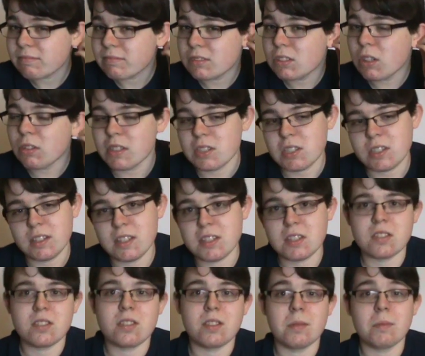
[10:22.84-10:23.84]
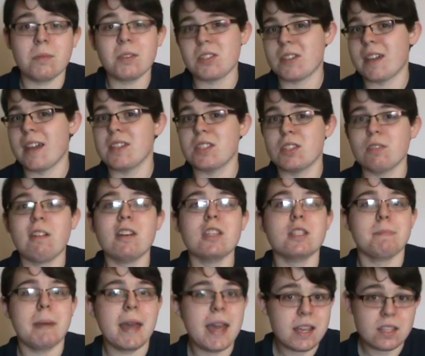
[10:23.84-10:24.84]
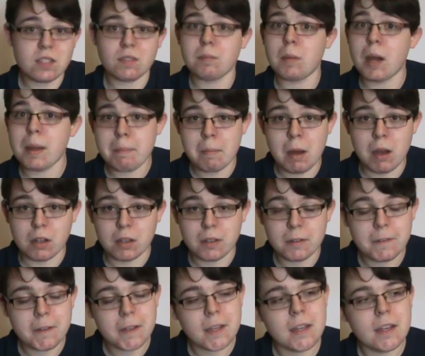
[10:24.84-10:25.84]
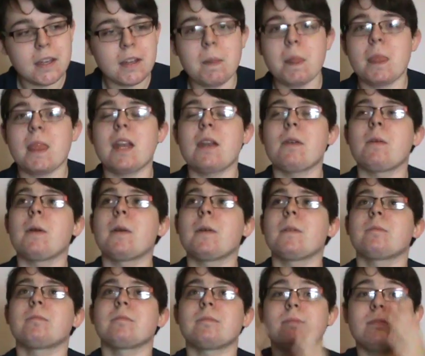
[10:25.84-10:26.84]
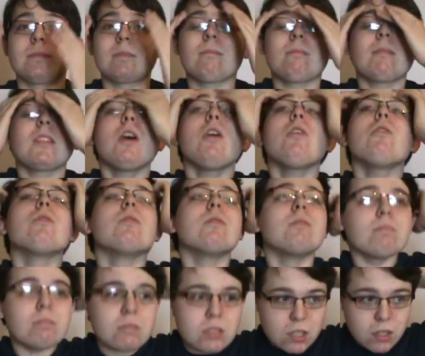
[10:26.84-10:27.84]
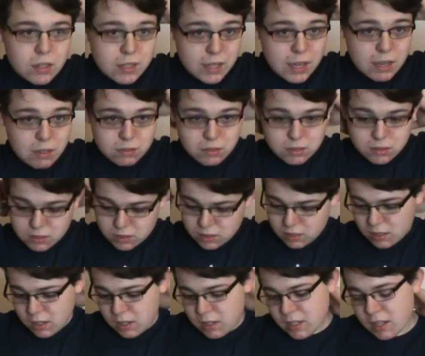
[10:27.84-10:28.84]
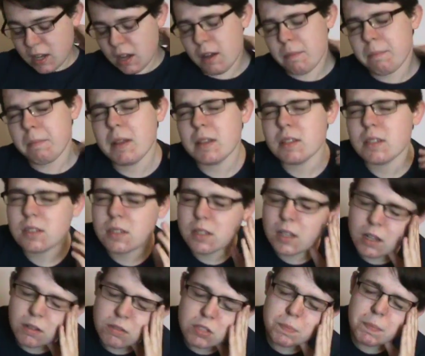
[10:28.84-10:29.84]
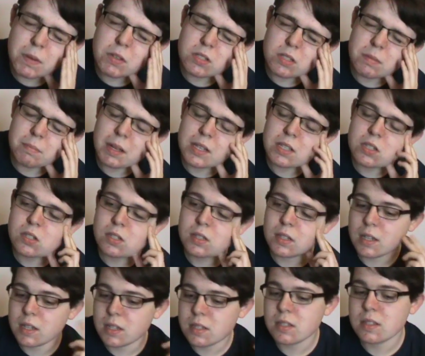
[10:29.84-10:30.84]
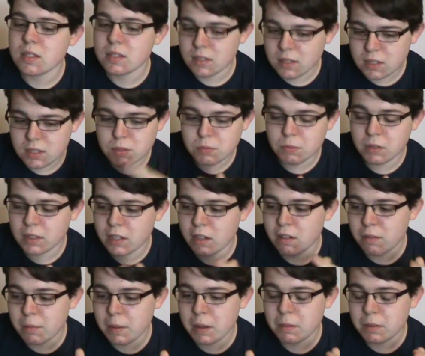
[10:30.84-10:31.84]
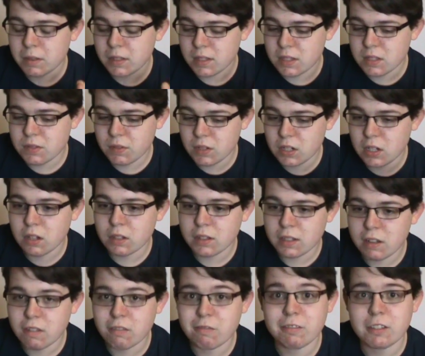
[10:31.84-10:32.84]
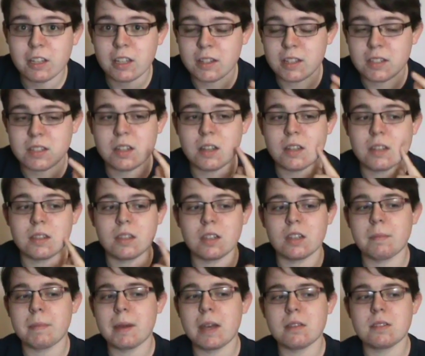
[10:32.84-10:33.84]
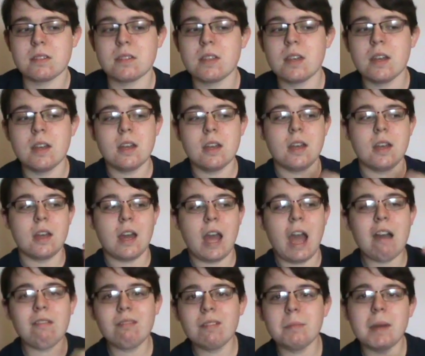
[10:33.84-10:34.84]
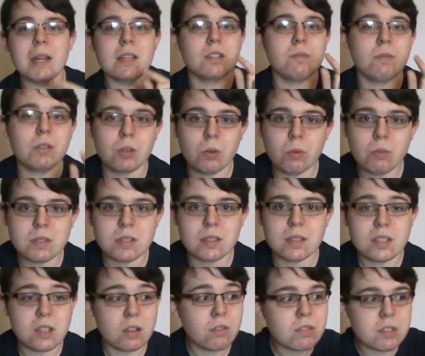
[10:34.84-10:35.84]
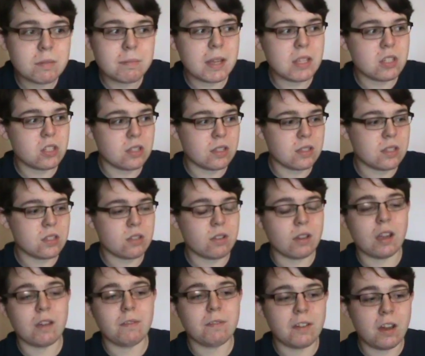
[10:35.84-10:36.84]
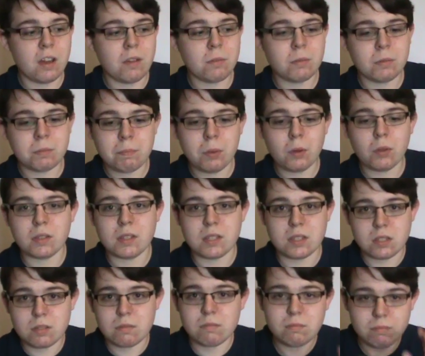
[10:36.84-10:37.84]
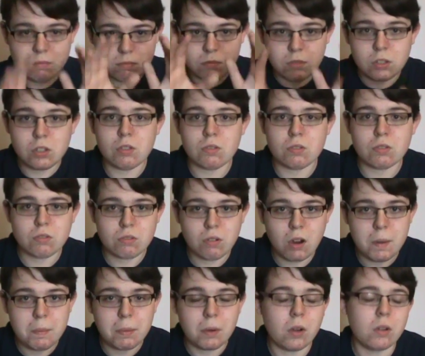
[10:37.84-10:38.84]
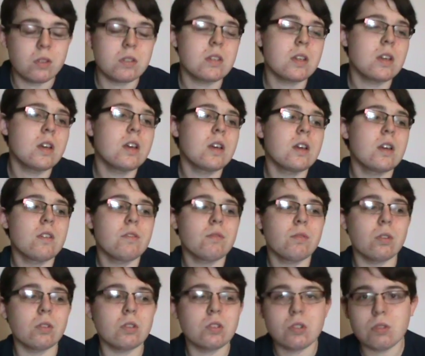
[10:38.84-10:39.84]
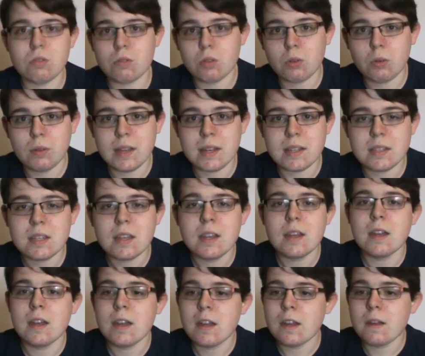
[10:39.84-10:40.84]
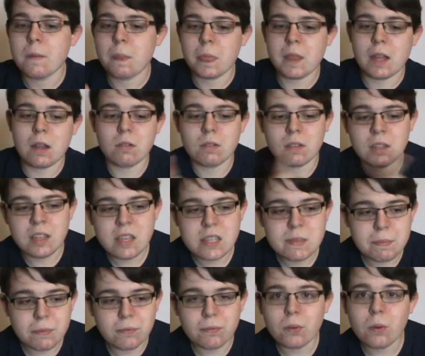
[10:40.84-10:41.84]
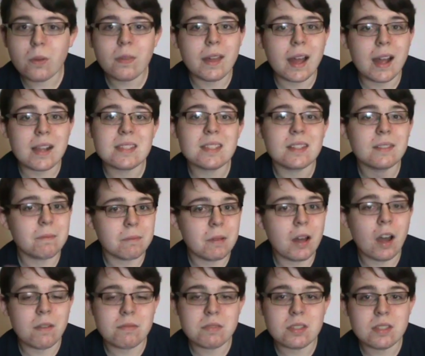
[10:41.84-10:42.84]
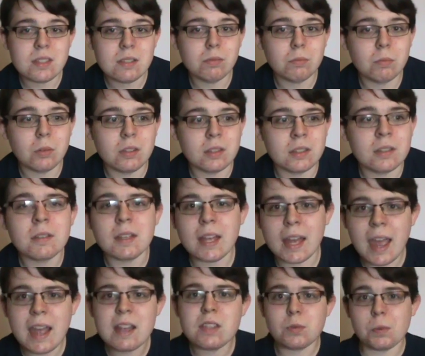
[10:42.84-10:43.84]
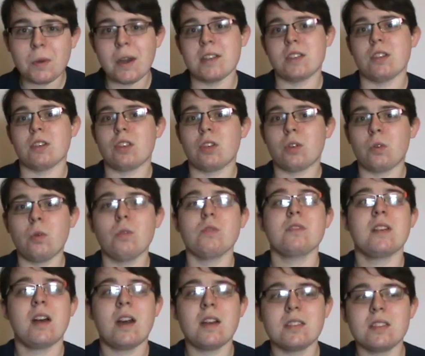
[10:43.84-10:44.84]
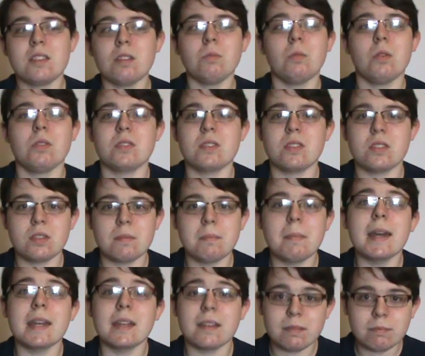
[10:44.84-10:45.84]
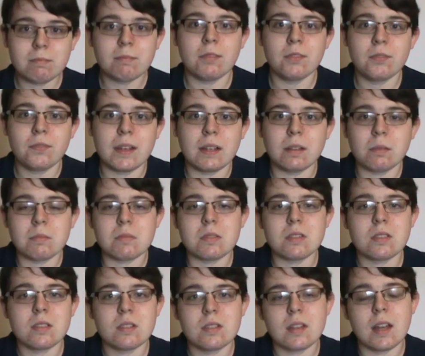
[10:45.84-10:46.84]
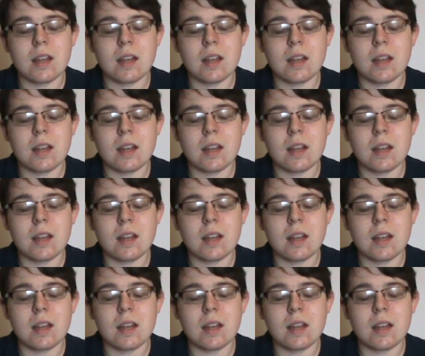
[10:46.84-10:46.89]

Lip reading: Not unless you listen to them, in which case you are spared of my mug. Anyway. Oh, something else. Yeah, I was supposed to mention this one, now I'm at this video, now that I think about it. How I'm actually recording this. I already mentioned, I bought this new tripod for £2. Now, years before that, hence why I took the course, I still wanted to make films.